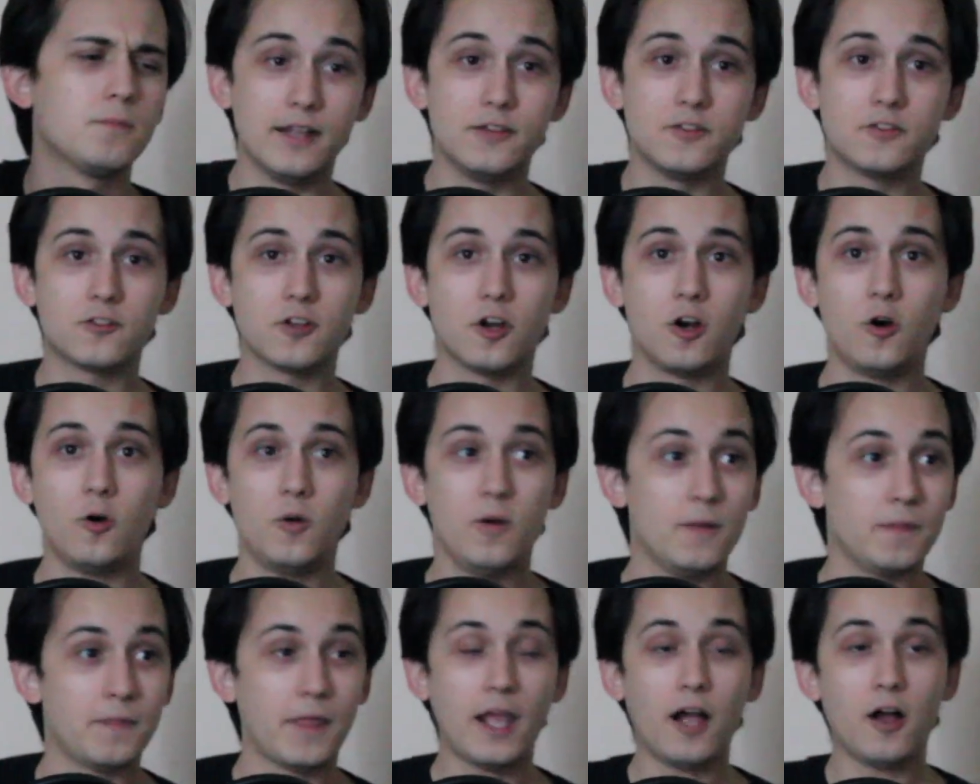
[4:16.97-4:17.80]
And
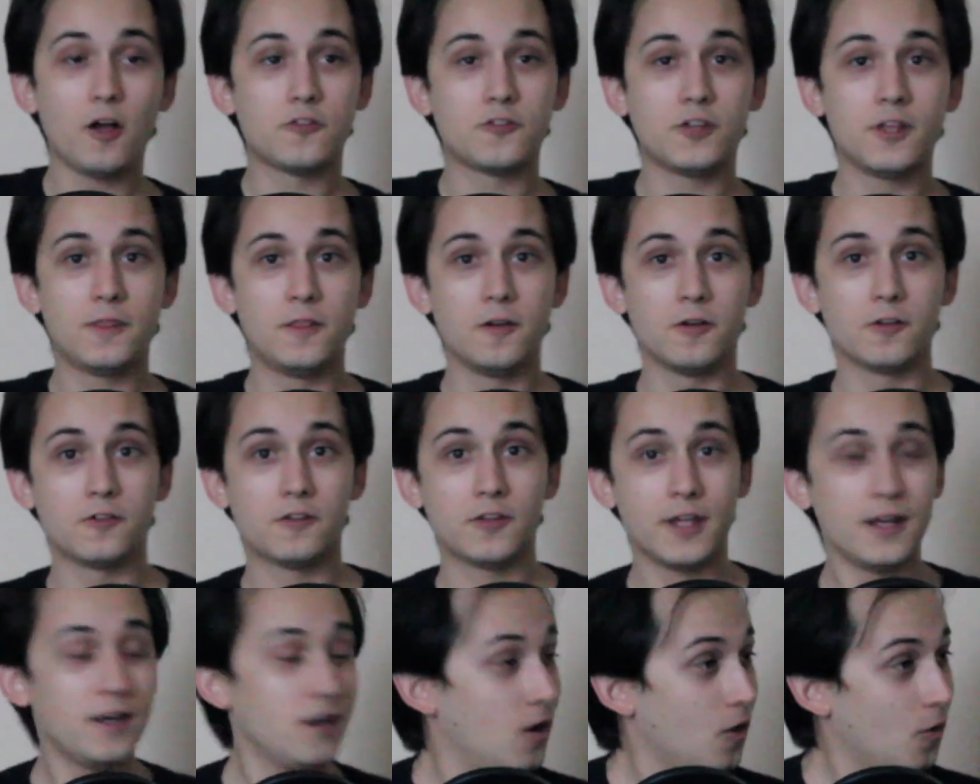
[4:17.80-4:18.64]
so they all sit there and
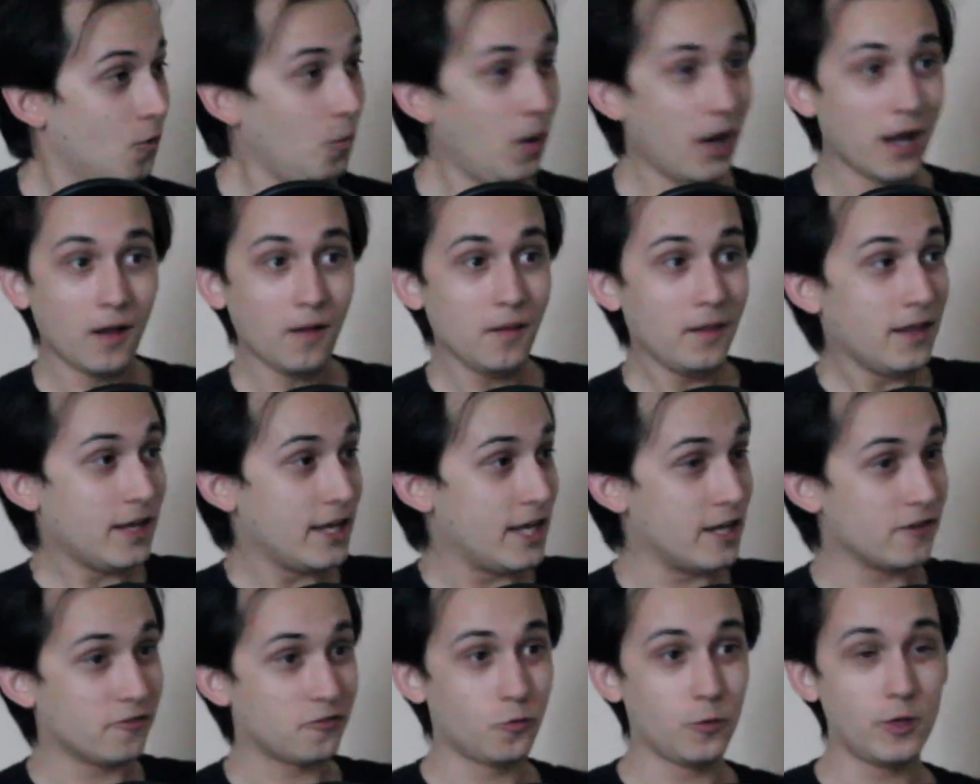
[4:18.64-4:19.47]
said, well,
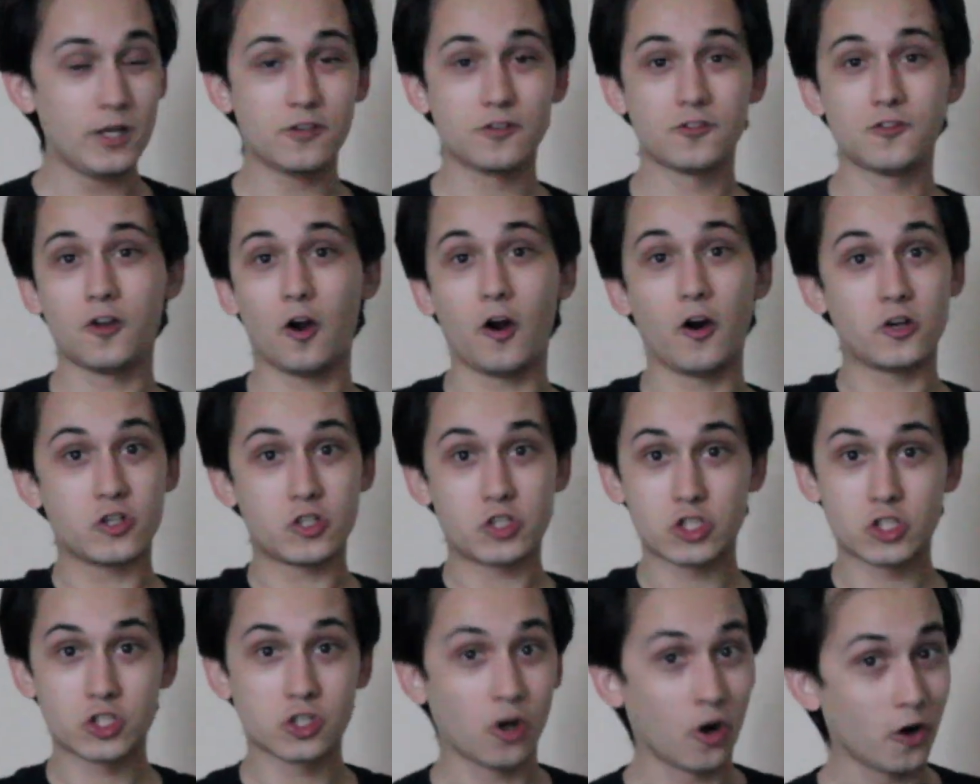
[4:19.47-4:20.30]
if we start
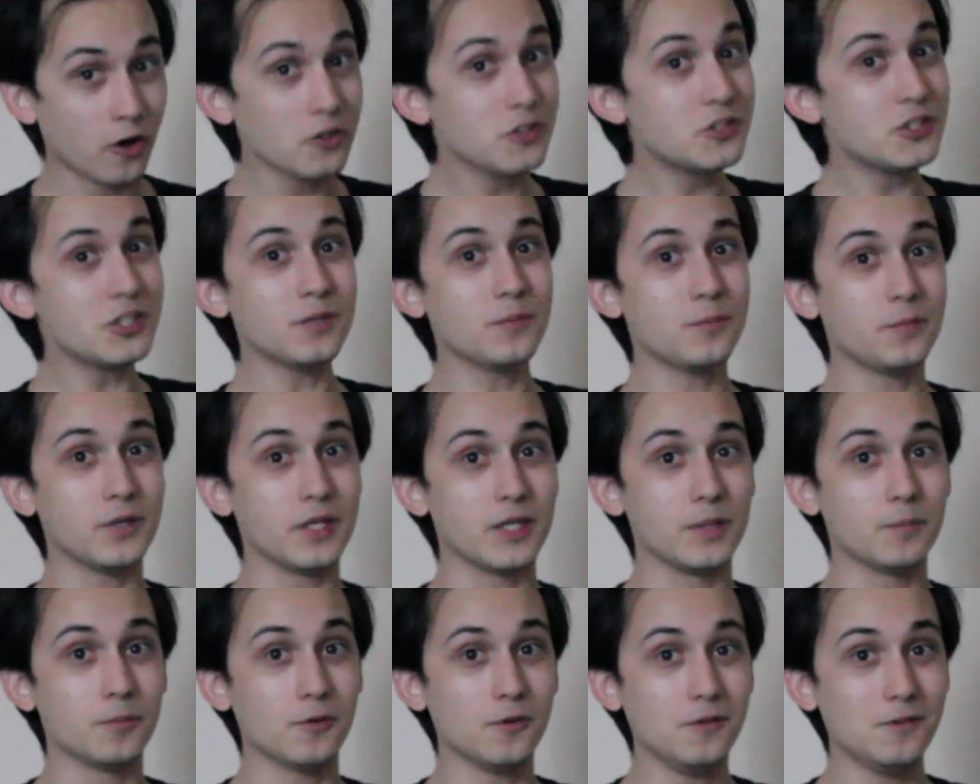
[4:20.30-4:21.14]
charging
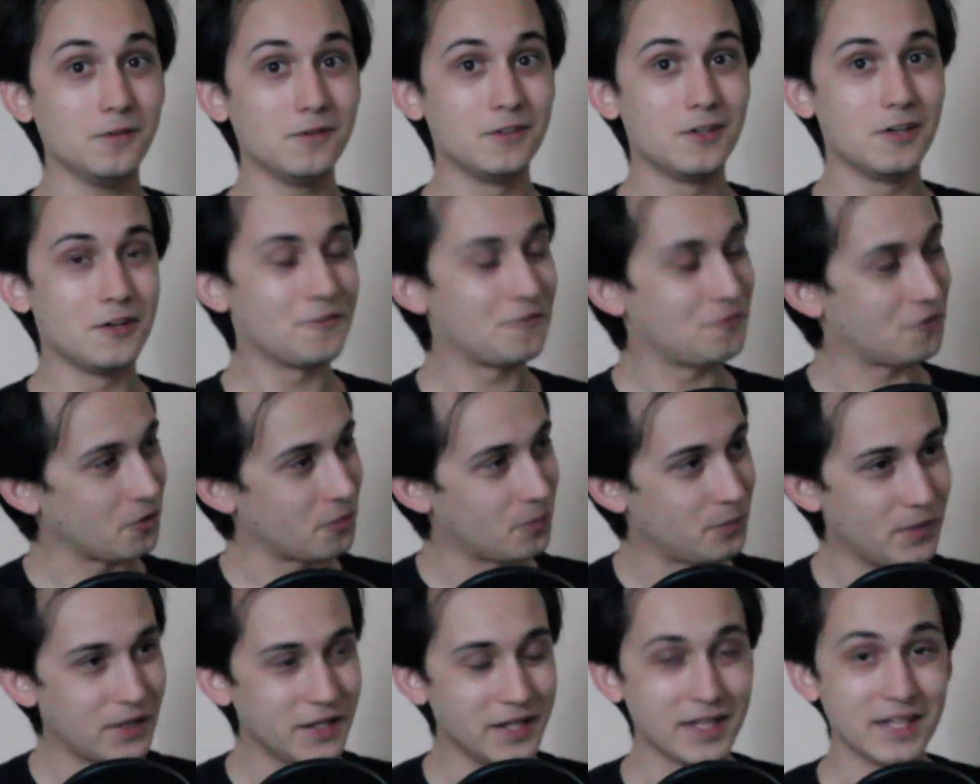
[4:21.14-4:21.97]
people for
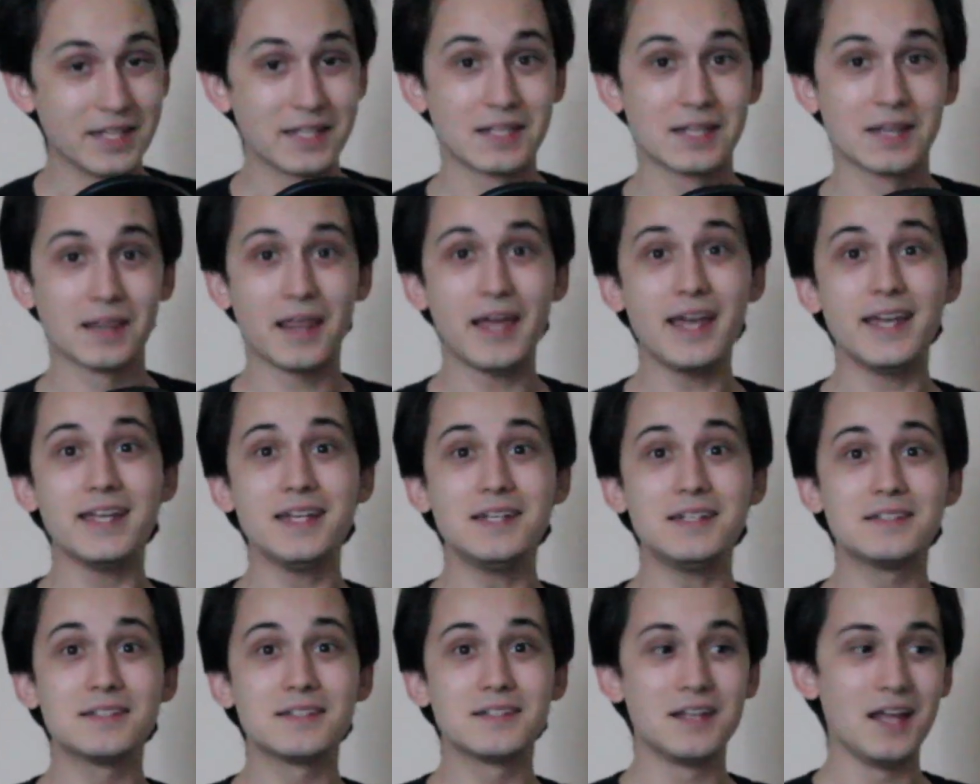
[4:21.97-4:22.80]
being
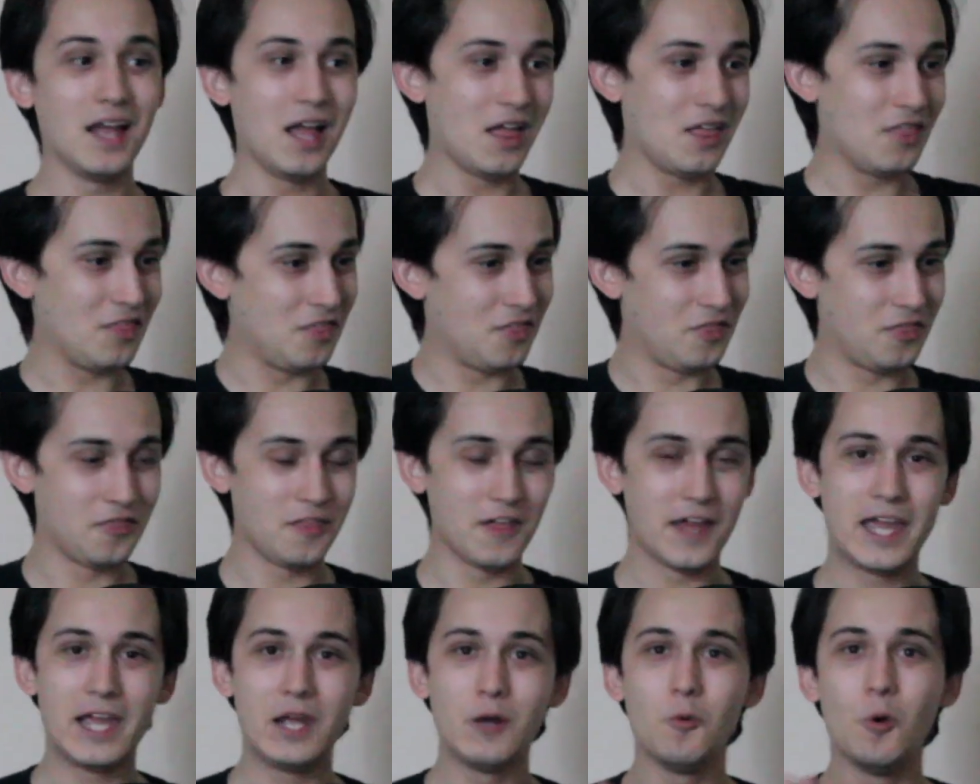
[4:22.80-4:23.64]
late,
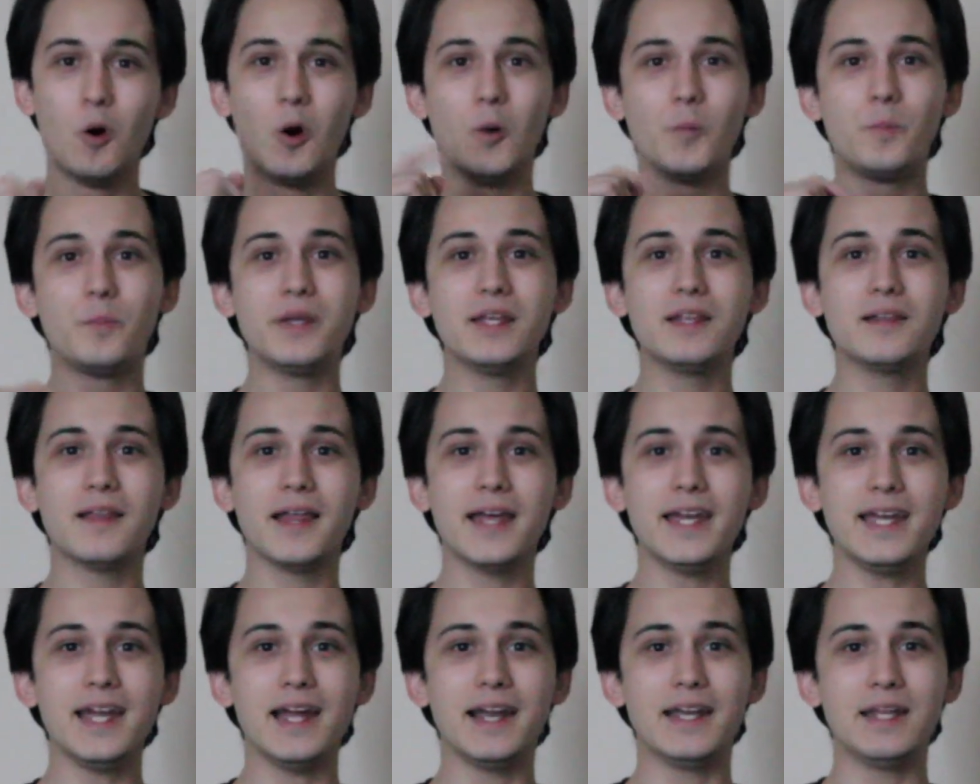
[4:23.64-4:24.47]
they won't be
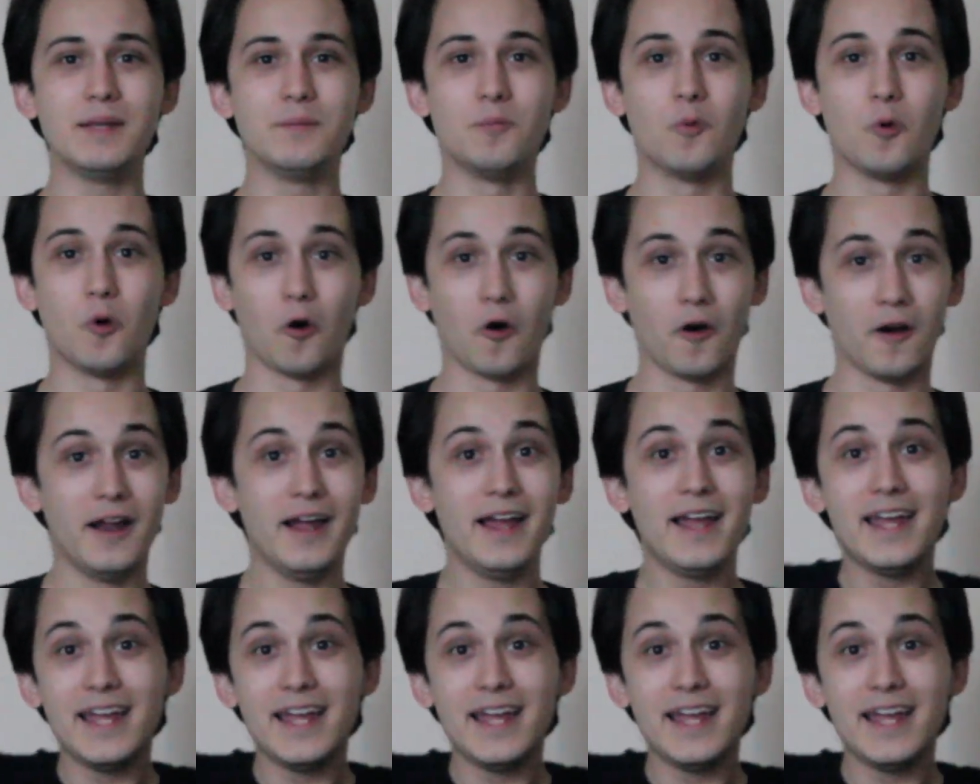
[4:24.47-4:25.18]
late anymore.